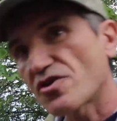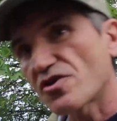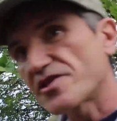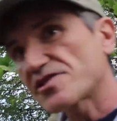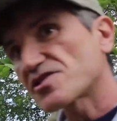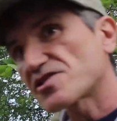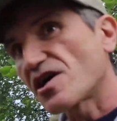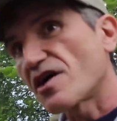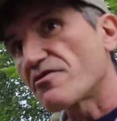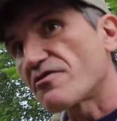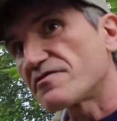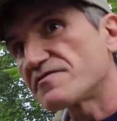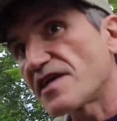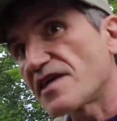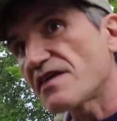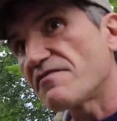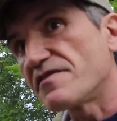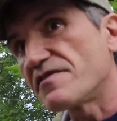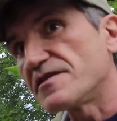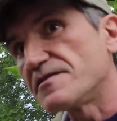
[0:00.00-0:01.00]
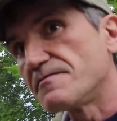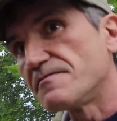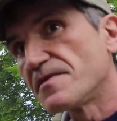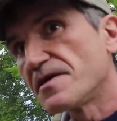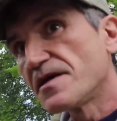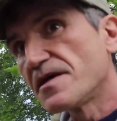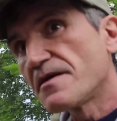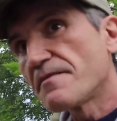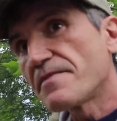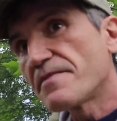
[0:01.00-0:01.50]
on the Star of David,
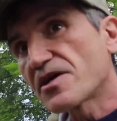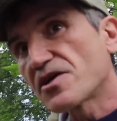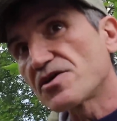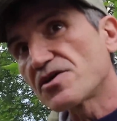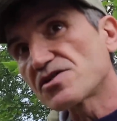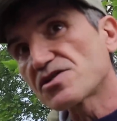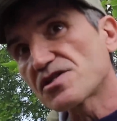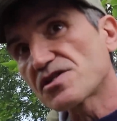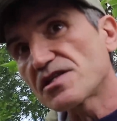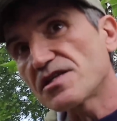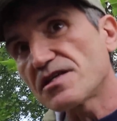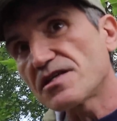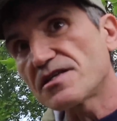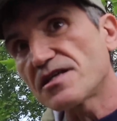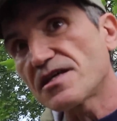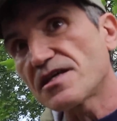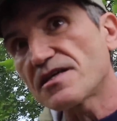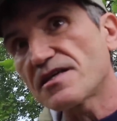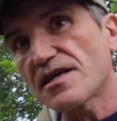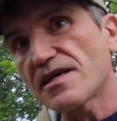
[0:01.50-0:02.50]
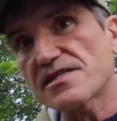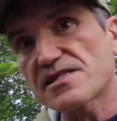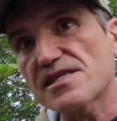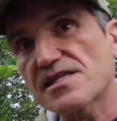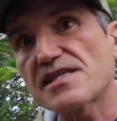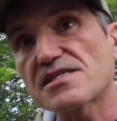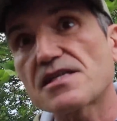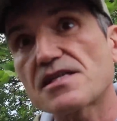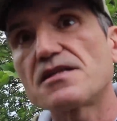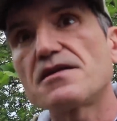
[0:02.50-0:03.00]
because it
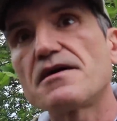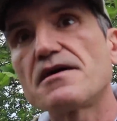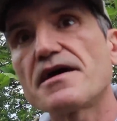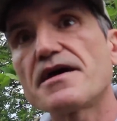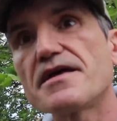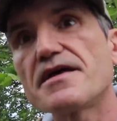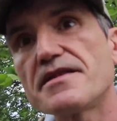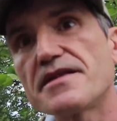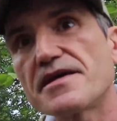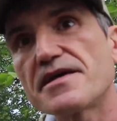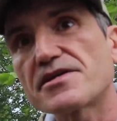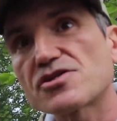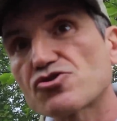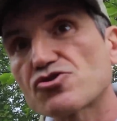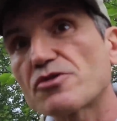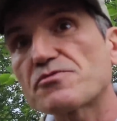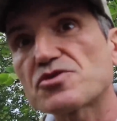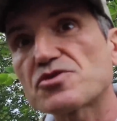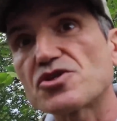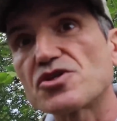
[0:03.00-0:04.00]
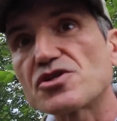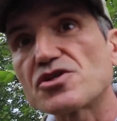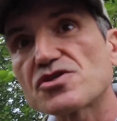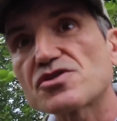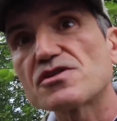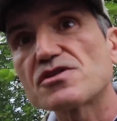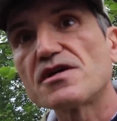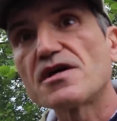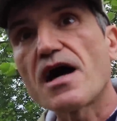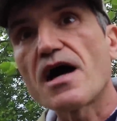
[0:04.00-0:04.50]
says in the
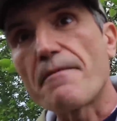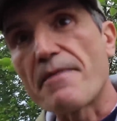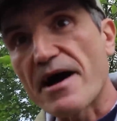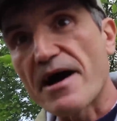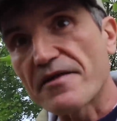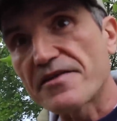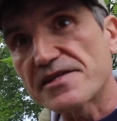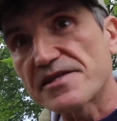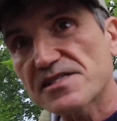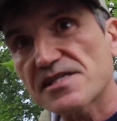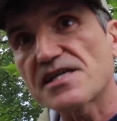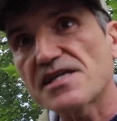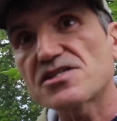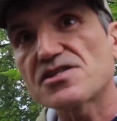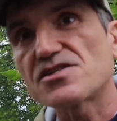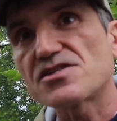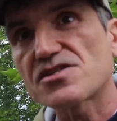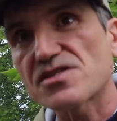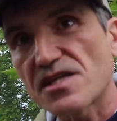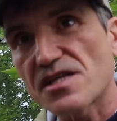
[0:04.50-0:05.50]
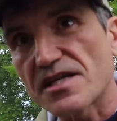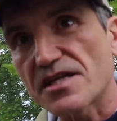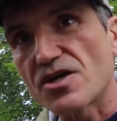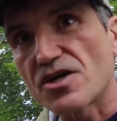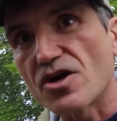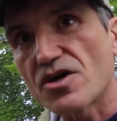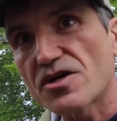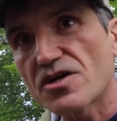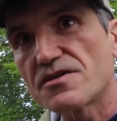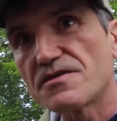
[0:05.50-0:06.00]
scriptures about the Satan
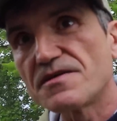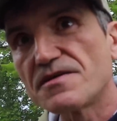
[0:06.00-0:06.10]
synagogue,